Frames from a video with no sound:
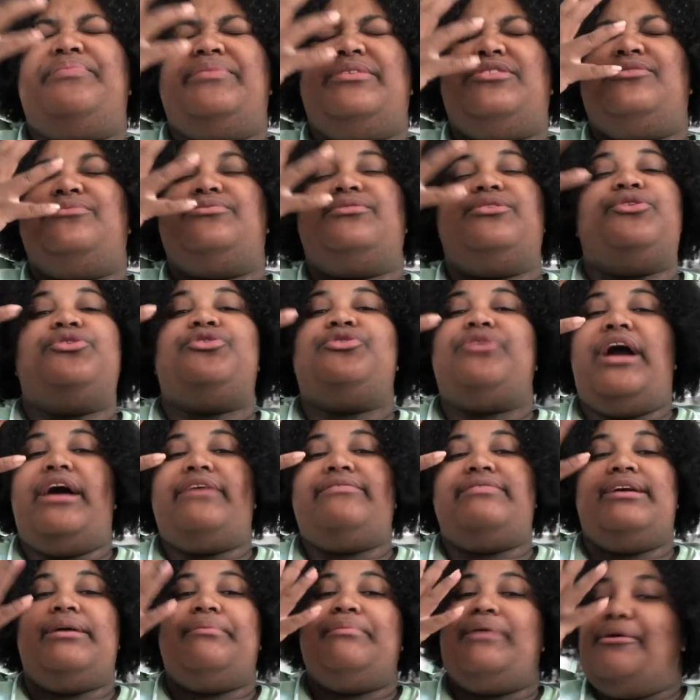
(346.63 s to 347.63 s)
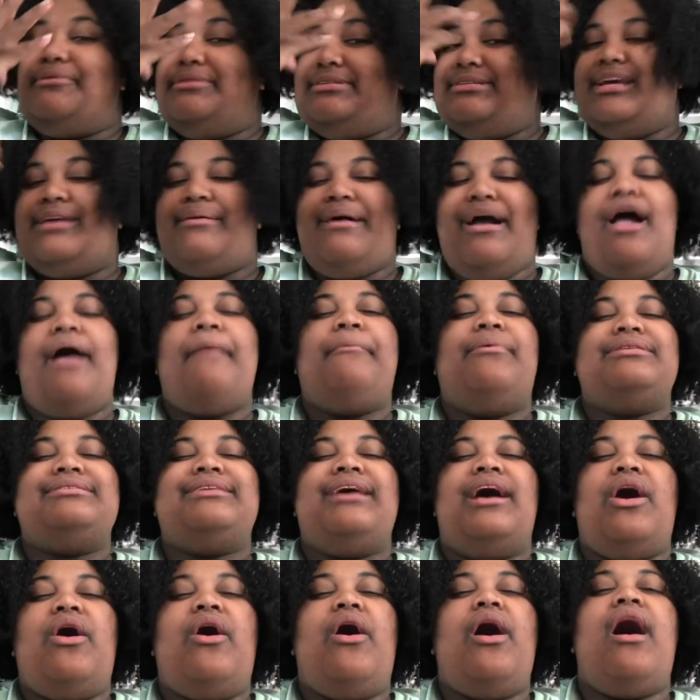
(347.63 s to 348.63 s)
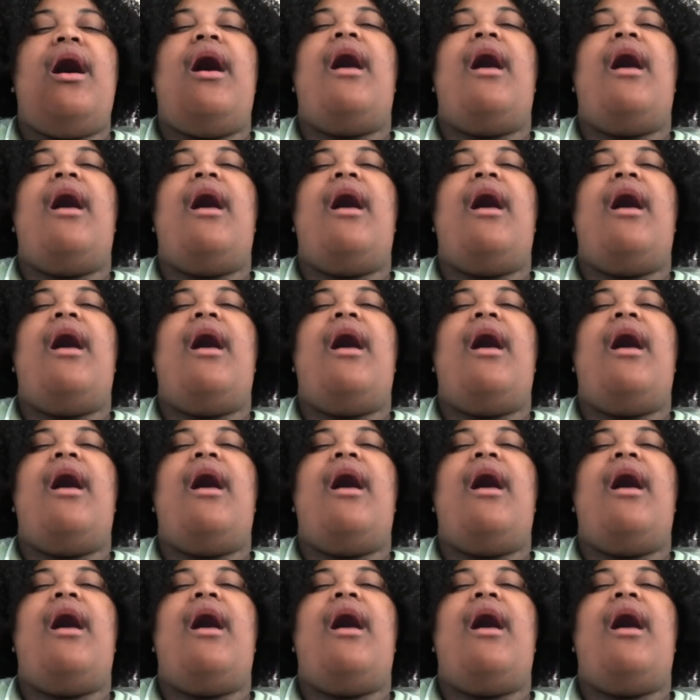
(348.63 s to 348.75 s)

it seems a little graphic, but I would take my eyeballs out,